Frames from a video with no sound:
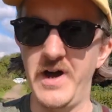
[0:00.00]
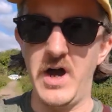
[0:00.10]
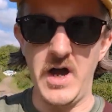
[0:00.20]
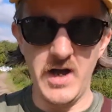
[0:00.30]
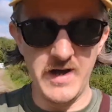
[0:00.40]

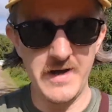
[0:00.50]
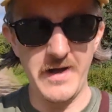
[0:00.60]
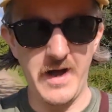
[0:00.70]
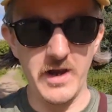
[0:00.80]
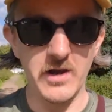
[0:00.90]
are
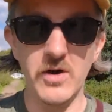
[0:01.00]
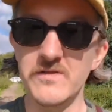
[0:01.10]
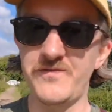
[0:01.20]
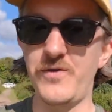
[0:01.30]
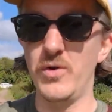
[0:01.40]
a
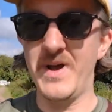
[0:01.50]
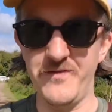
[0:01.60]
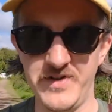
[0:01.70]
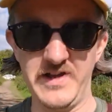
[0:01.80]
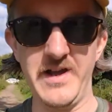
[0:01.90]
long format
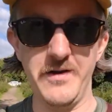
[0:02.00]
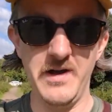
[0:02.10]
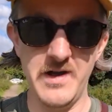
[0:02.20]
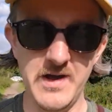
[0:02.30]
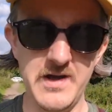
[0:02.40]
video
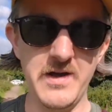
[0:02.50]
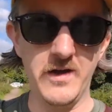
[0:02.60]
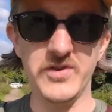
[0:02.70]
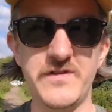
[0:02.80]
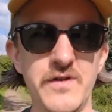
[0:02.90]

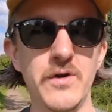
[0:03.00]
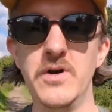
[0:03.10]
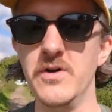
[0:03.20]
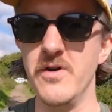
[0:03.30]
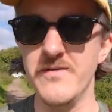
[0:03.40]
of a
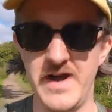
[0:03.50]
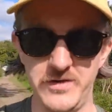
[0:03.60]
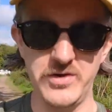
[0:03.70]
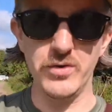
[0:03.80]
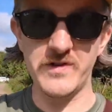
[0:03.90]
tour
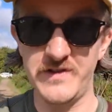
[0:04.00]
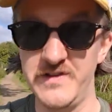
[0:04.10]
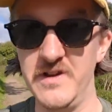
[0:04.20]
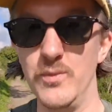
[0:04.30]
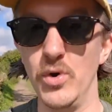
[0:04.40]
around York City